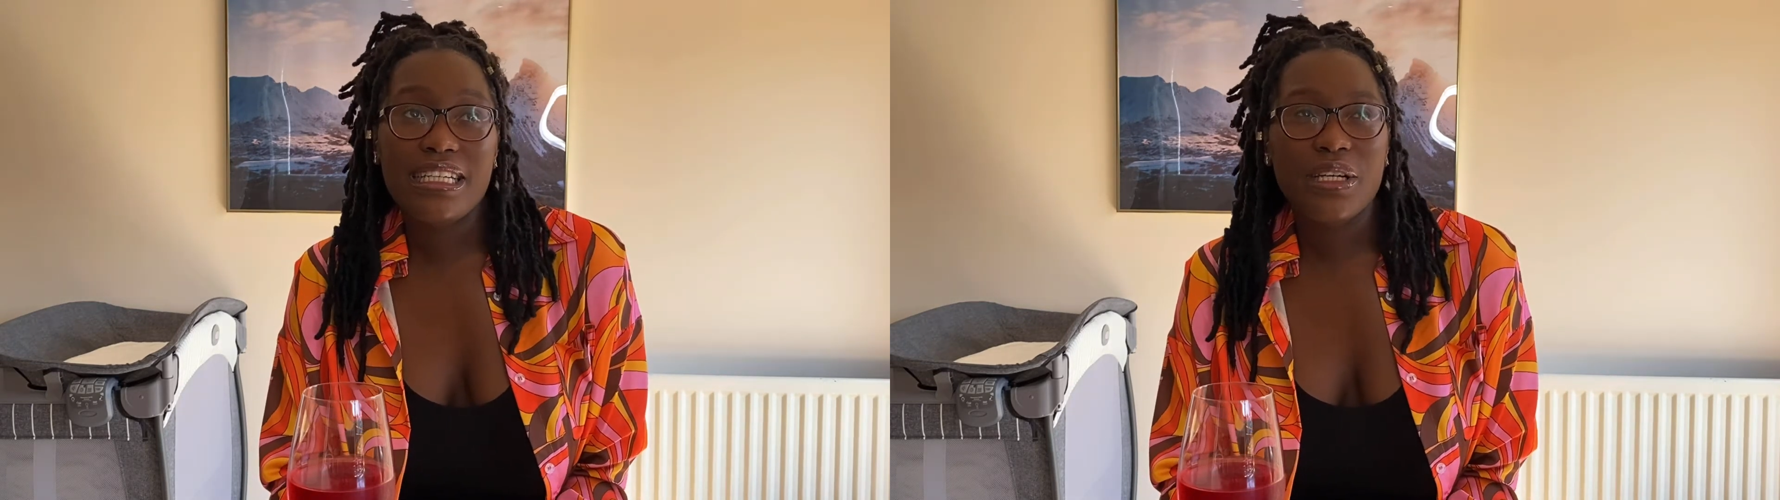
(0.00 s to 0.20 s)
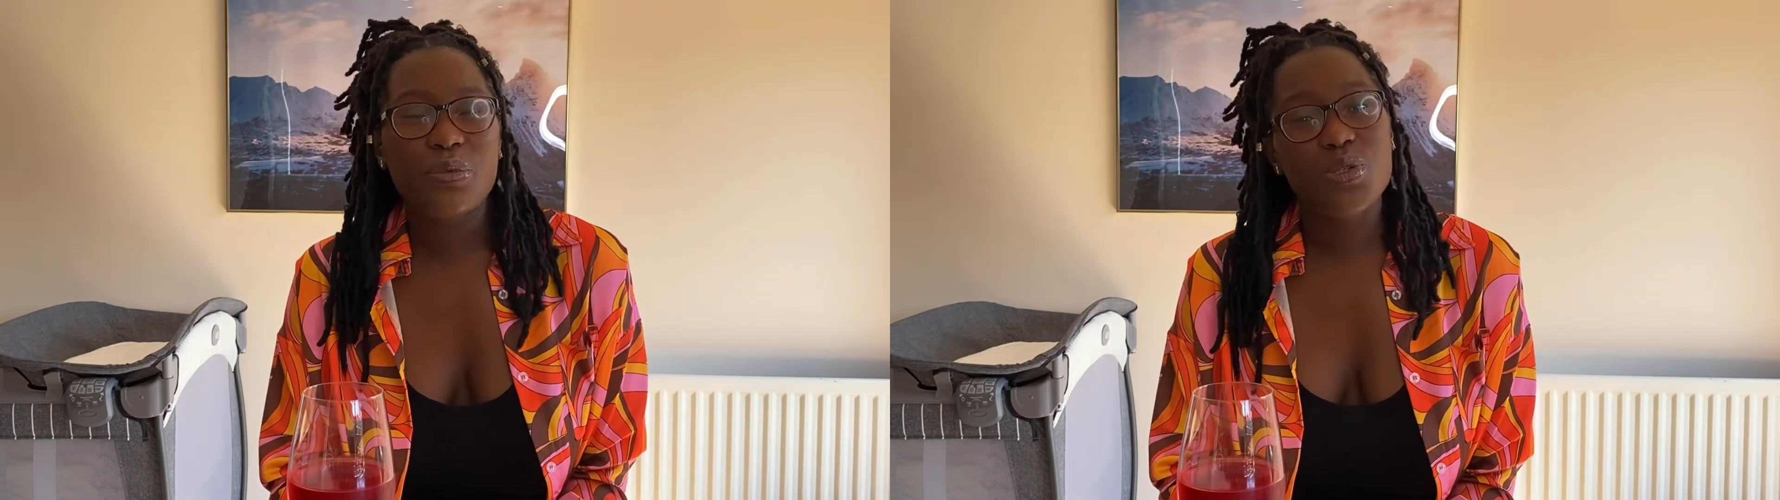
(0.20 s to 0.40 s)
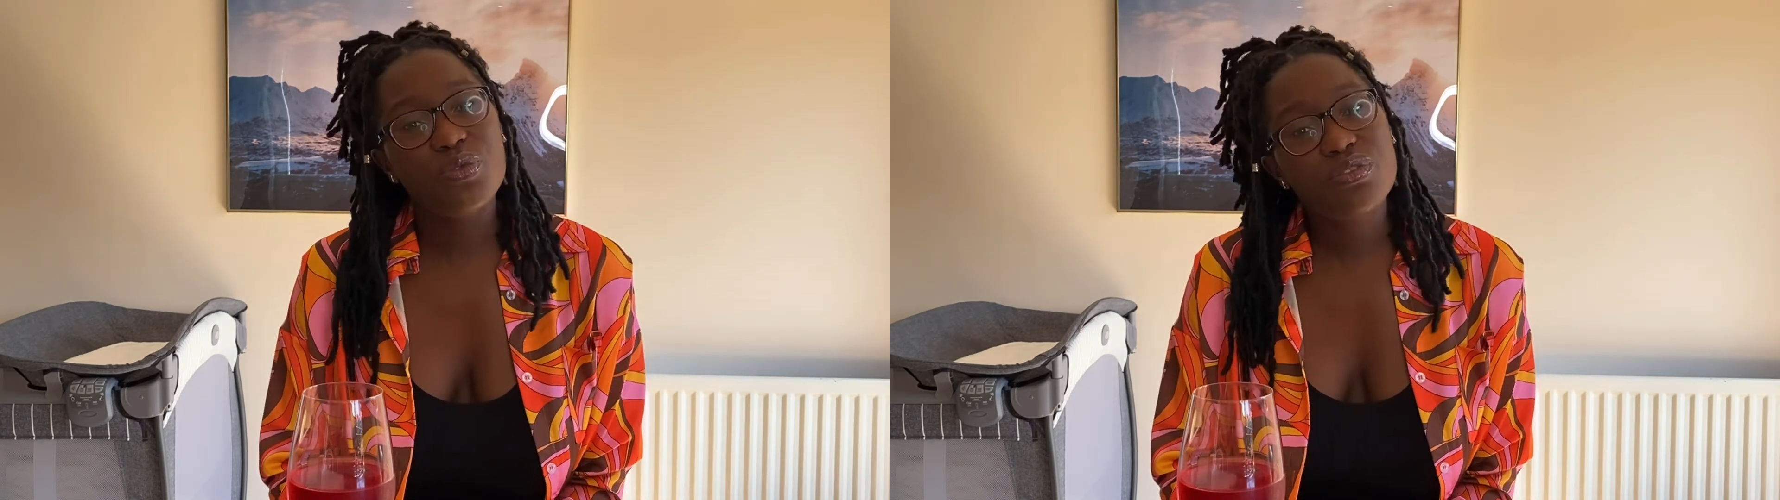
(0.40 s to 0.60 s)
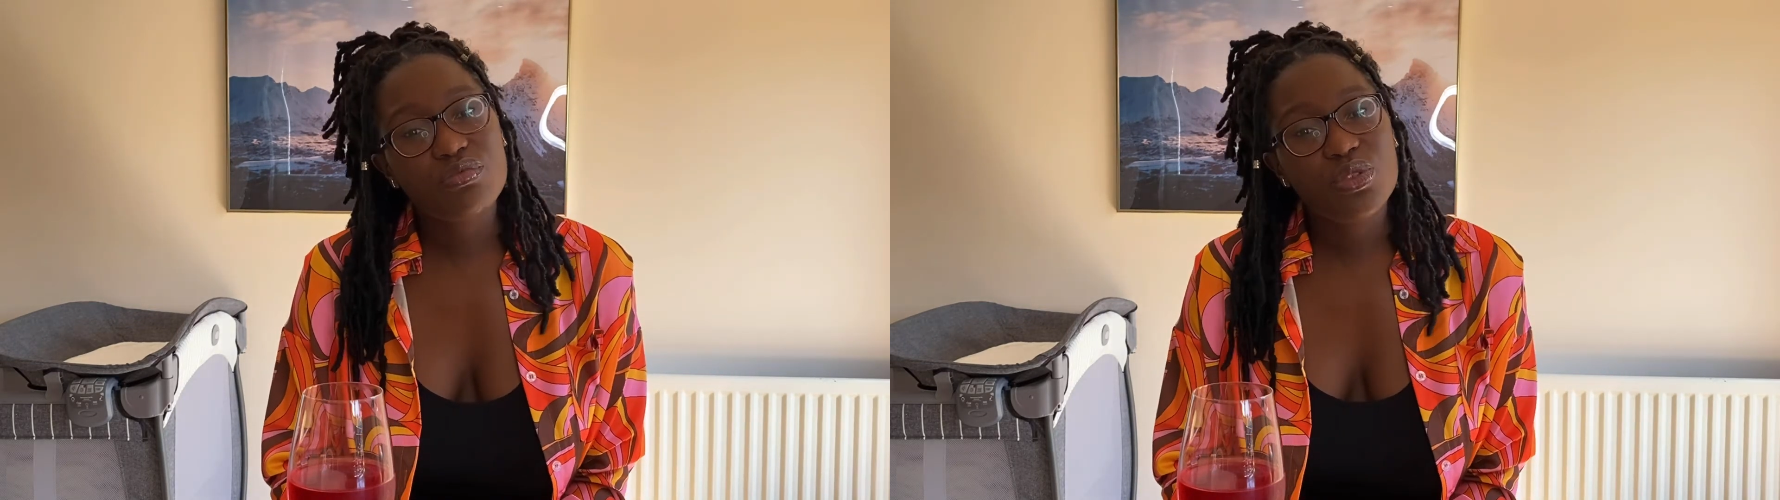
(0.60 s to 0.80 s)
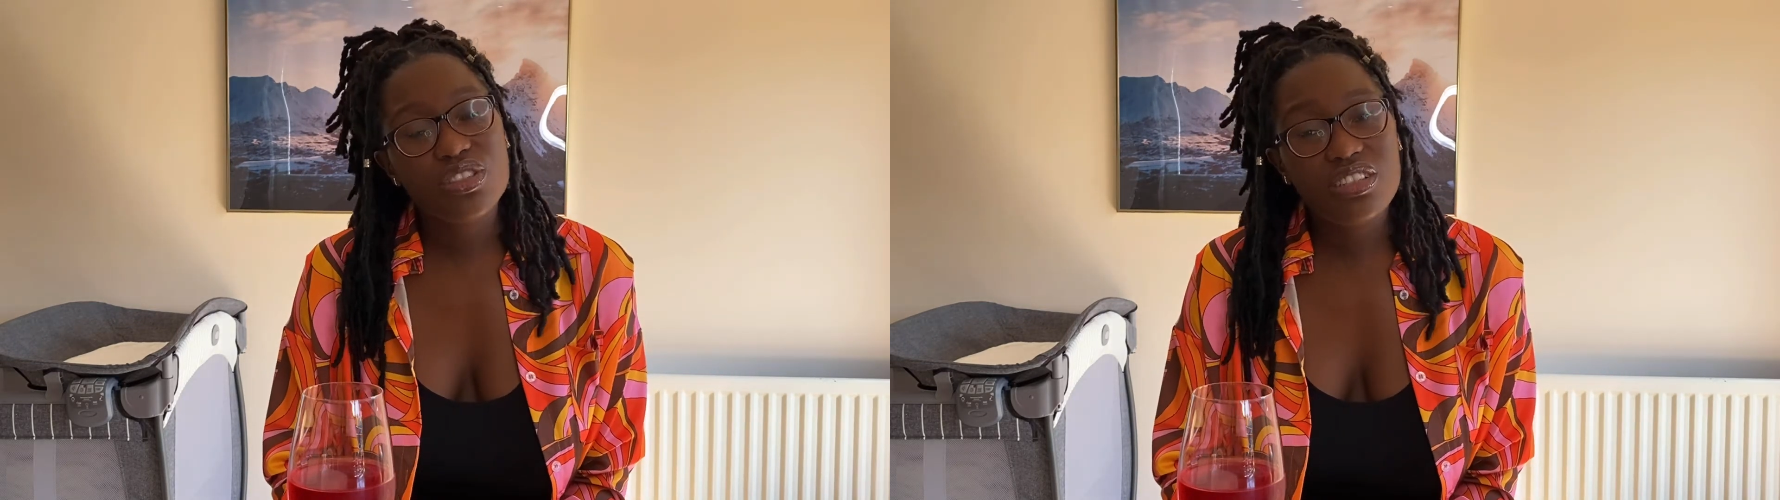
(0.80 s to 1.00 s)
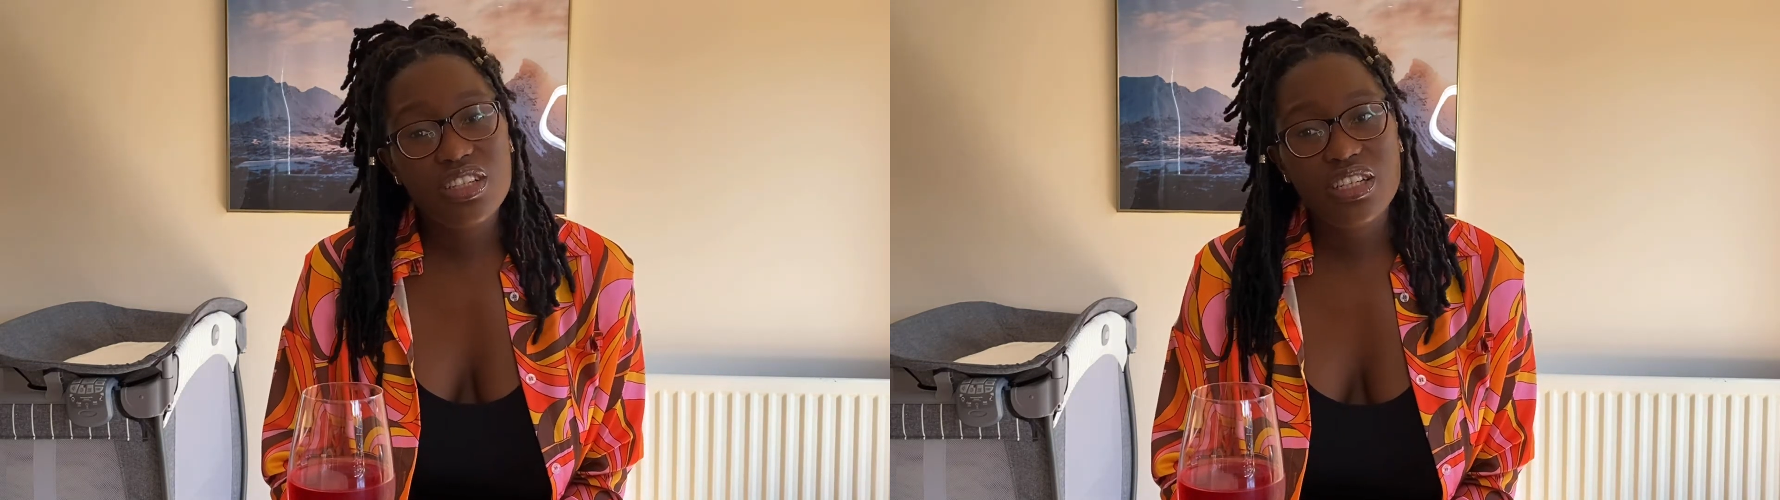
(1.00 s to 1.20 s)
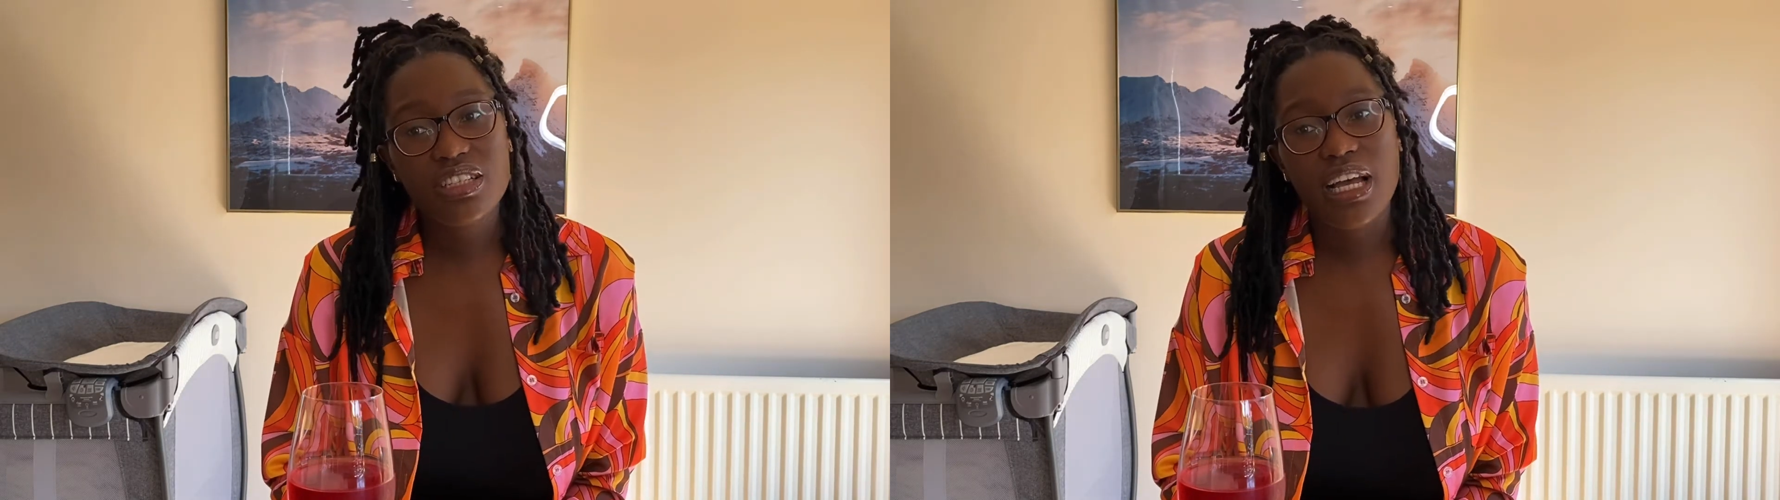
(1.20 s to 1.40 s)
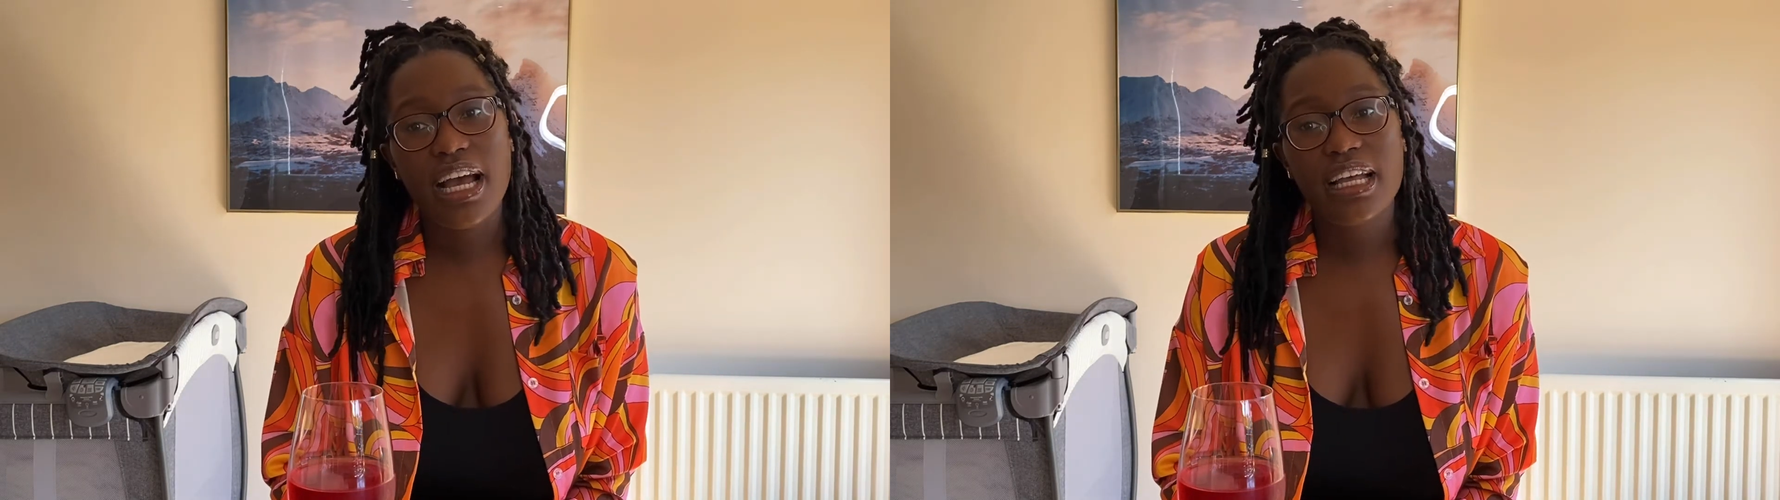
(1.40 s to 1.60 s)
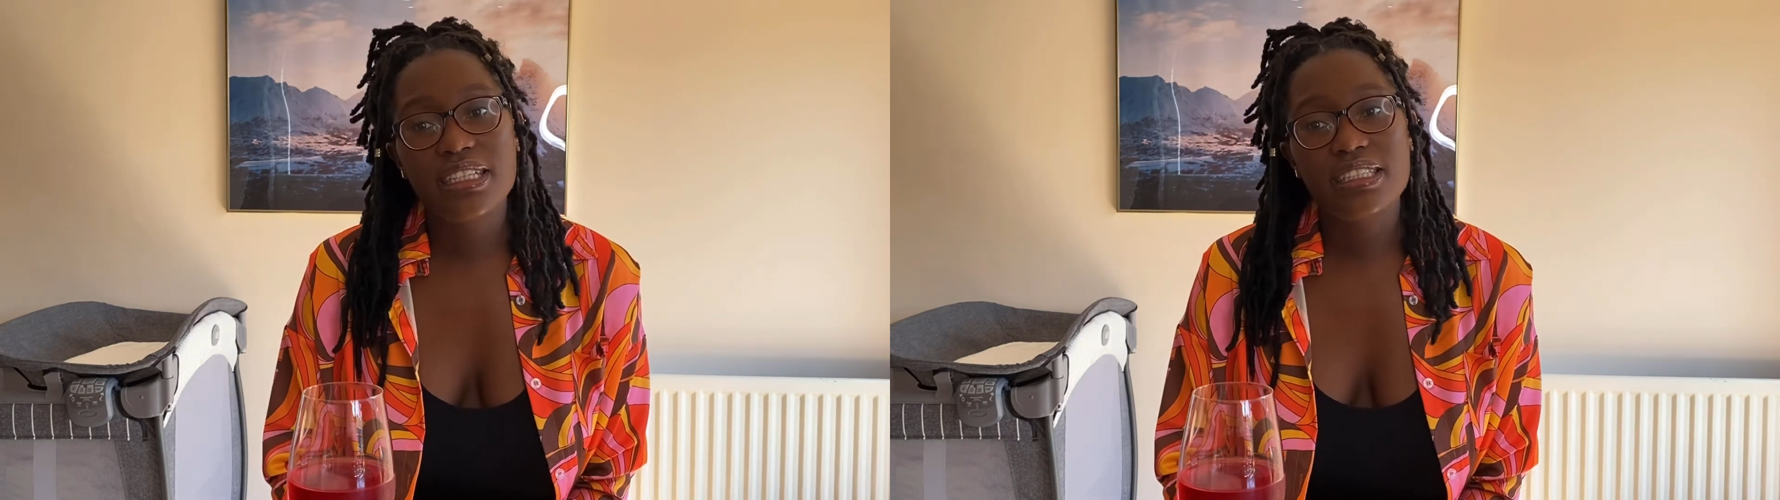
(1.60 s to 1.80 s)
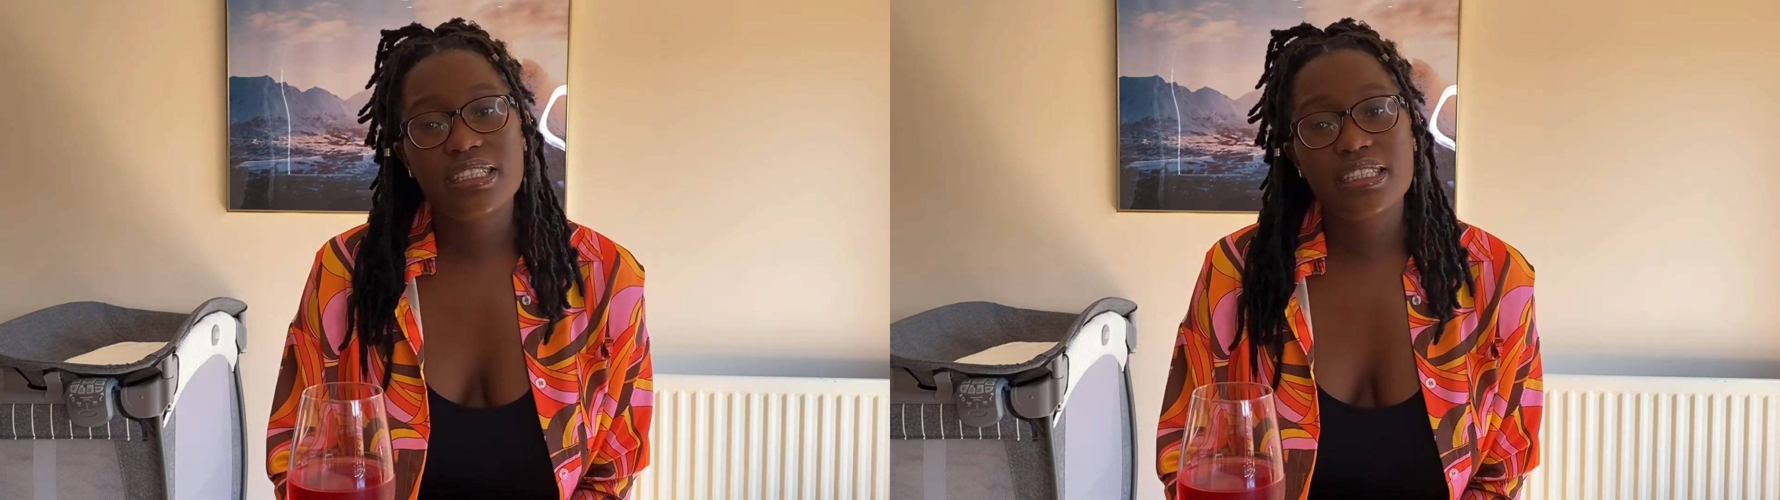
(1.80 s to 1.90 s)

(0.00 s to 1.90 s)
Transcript: and it was good, and